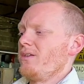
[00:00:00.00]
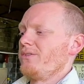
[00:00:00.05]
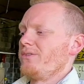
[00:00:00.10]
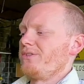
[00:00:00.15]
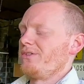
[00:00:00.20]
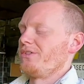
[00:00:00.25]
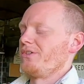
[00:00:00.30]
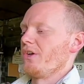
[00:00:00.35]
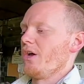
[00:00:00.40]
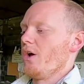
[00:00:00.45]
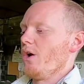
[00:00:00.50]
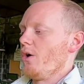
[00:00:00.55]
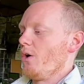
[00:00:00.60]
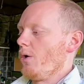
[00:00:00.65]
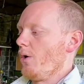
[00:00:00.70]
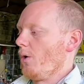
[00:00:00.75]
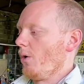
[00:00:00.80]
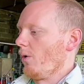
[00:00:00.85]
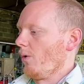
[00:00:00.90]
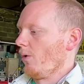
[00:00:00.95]

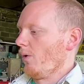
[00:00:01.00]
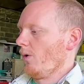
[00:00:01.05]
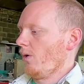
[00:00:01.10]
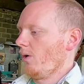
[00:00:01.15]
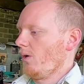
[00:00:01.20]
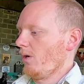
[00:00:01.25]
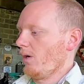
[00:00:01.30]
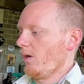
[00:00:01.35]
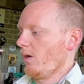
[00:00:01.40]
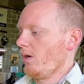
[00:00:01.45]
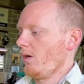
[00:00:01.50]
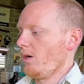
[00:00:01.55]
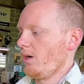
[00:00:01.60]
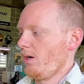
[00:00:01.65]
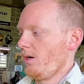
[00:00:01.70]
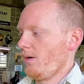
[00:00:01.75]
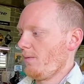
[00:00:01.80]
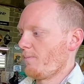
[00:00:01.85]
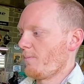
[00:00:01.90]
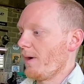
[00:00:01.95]
So
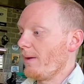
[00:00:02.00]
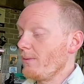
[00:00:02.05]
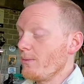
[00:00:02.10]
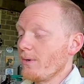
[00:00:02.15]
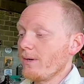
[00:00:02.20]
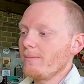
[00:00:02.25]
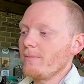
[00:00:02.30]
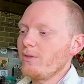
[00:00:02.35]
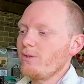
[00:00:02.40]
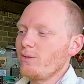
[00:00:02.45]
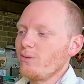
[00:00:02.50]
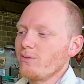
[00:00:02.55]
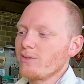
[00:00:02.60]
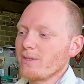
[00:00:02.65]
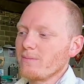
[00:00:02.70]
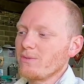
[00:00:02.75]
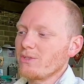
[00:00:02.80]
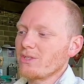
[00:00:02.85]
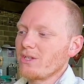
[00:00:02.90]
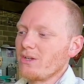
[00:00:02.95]
probably what I'm going to do is
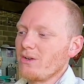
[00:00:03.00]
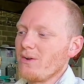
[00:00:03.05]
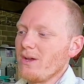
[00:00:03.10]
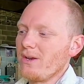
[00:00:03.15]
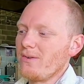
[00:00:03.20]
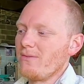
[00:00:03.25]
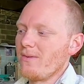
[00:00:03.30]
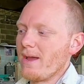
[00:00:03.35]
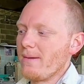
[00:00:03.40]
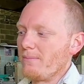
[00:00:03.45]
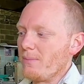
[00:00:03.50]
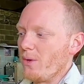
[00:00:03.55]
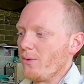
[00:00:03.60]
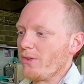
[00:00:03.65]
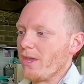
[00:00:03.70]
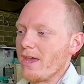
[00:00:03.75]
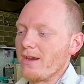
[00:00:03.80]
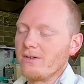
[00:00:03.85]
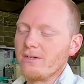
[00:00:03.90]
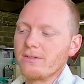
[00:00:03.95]
I'm just going to go ahead and wrap
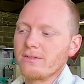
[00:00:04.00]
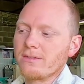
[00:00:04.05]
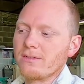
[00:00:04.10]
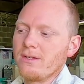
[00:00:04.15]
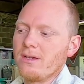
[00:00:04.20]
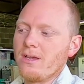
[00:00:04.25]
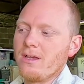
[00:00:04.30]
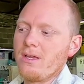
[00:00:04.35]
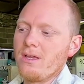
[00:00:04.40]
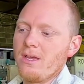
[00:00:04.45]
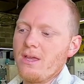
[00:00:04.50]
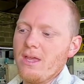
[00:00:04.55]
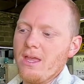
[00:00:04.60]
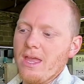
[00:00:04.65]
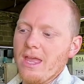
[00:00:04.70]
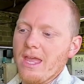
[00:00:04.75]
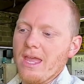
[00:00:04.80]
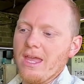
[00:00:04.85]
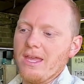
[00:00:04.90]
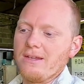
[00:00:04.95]
both headers
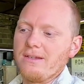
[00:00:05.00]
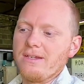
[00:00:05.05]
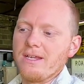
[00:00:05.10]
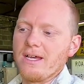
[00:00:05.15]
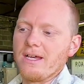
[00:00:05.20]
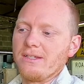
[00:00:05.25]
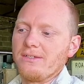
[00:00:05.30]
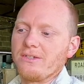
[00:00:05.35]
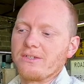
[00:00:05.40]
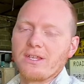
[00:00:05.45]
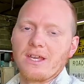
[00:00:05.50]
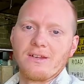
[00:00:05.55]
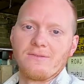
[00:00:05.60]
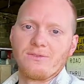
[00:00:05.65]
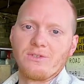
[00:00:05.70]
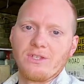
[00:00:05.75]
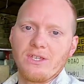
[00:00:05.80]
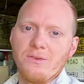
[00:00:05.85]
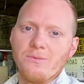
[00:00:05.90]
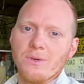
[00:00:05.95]
and just kind
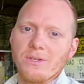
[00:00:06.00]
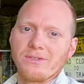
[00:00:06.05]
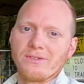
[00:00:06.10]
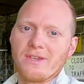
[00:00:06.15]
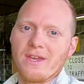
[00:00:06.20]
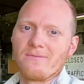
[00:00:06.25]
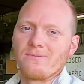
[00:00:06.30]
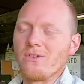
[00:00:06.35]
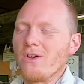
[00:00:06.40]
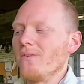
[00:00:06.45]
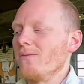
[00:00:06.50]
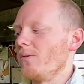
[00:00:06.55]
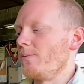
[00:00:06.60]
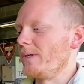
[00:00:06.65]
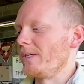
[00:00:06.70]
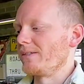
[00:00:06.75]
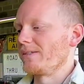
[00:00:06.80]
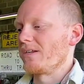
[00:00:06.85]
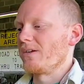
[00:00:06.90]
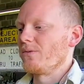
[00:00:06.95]
of see what's left over,
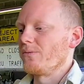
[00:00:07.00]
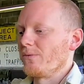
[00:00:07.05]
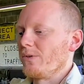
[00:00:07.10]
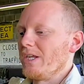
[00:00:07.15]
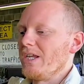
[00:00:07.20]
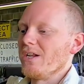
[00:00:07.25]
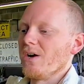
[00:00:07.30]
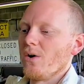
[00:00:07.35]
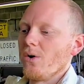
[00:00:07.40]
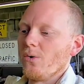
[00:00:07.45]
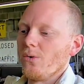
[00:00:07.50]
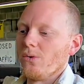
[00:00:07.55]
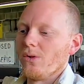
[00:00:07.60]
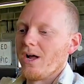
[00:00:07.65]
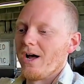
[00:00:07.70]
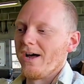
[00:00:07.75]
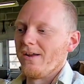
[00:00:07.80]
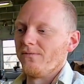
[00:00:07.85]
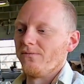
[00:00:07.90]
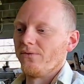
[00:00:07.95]
because I don't need a whole
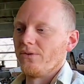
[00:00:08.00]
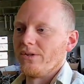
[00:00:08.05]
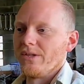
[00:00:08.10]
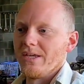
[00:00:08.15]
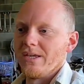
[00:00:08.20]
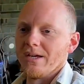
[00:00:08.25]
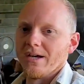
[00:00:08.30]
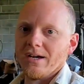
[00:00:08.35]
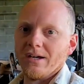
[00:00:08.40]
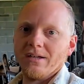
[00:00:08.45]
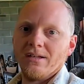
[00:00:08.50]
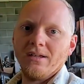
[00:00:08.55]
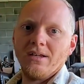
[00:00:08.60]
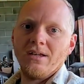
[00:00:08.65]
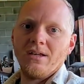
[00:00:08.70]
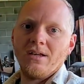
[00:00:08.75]
lot for the